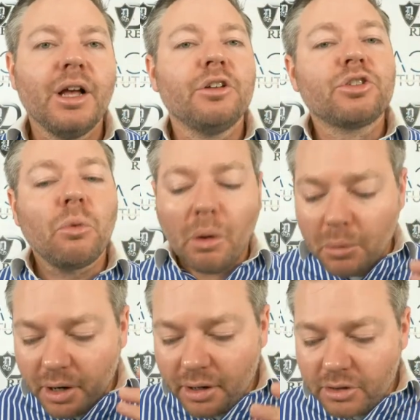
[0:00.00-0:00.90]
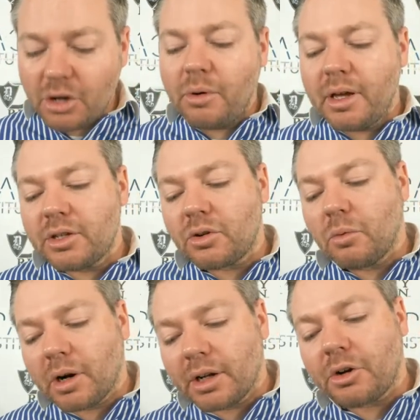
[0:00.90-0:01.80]
So what we're going to do is
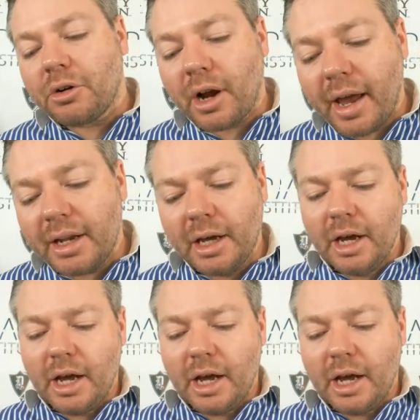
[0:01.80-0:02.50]
we're going to create